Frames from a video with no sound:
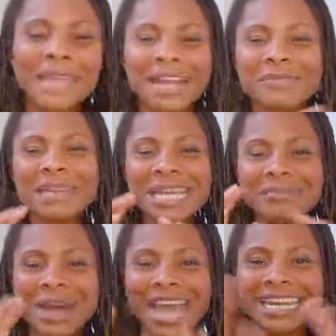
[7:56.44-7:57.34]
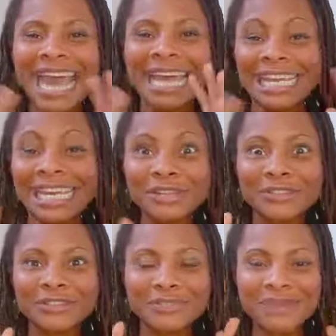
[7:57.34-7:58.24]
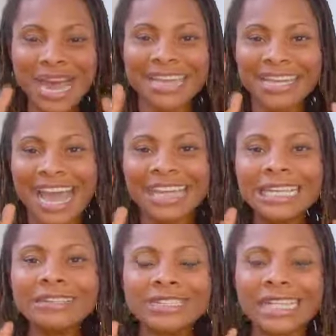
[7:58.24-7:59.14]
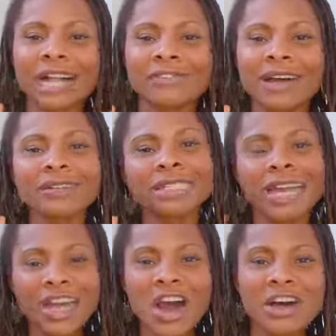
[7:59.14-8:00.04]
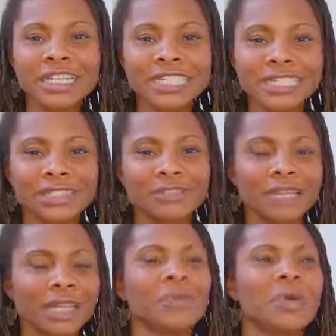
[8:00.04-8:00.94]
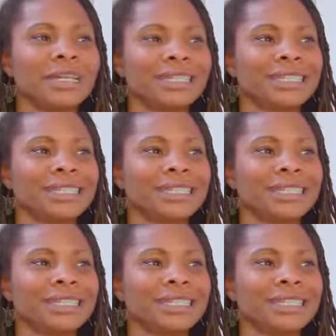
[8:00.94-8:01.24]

And me and my naive self, I was like, oh, he just really wants